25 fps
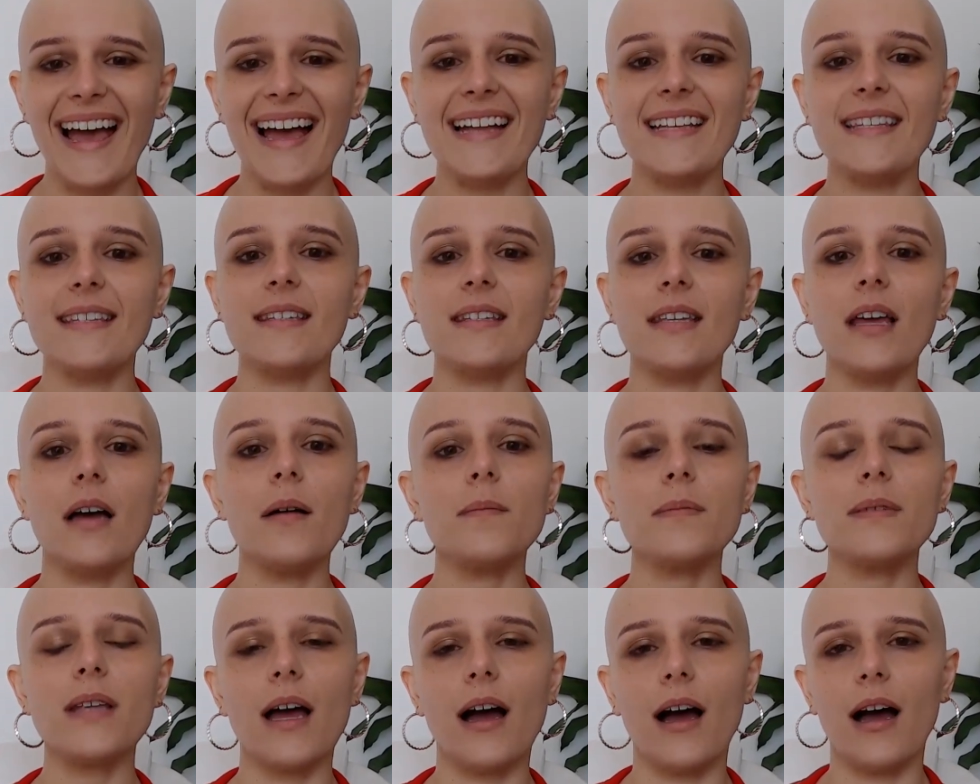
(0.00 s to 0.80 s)
And
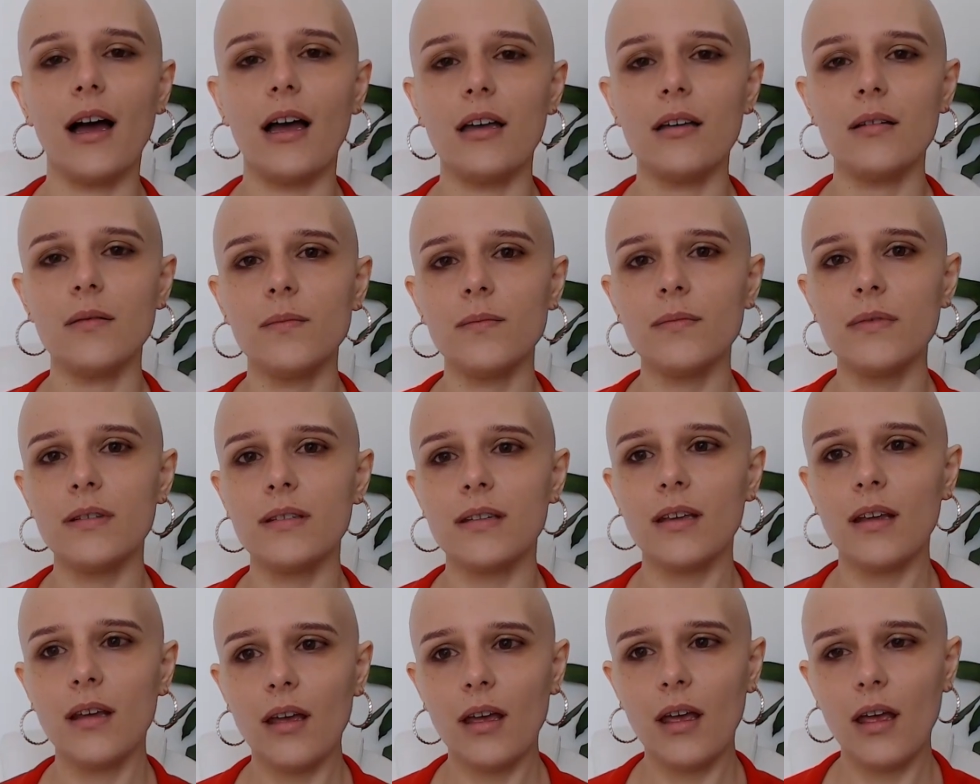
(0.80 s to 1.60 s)

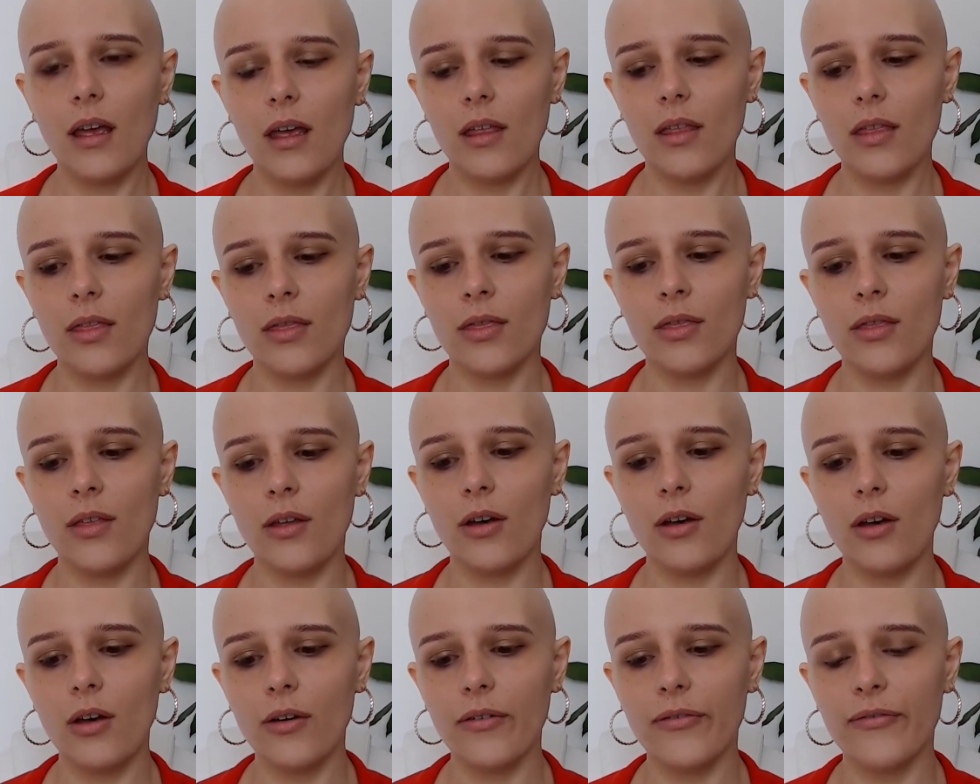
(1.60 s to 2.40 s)
sometimes
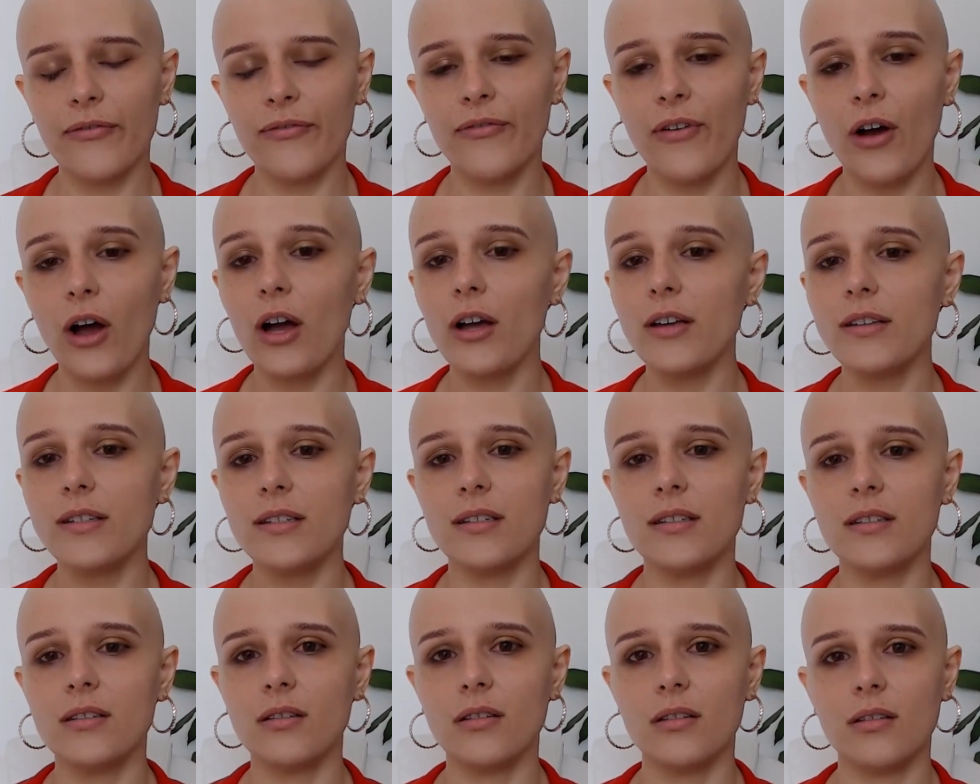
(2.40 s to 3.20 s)
the
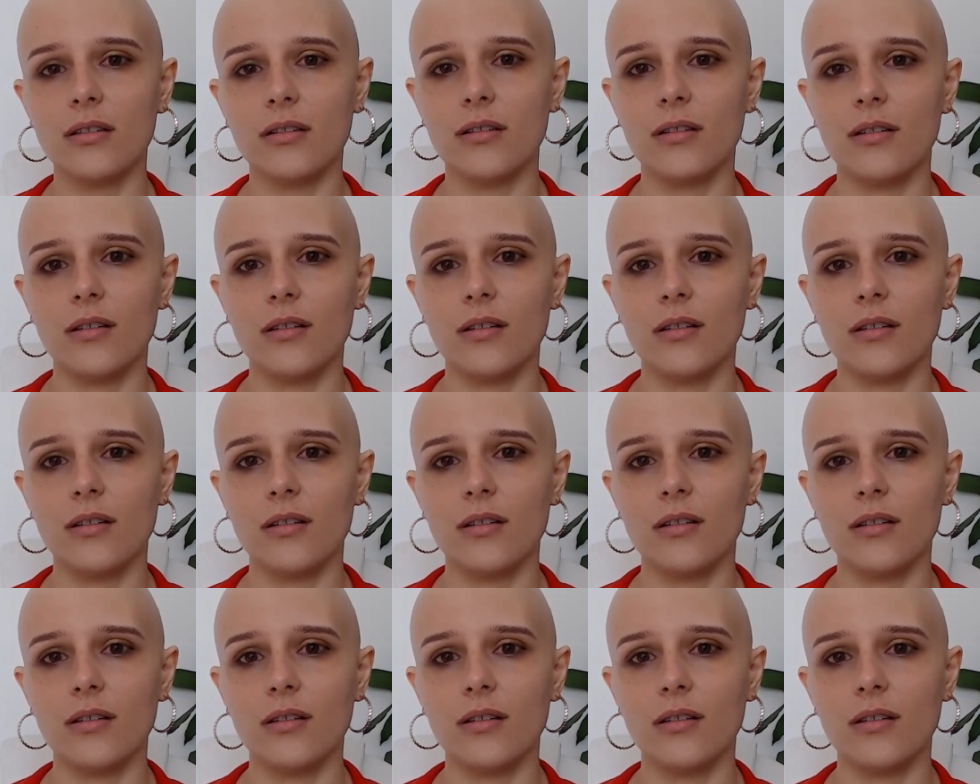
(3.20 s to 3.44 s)
first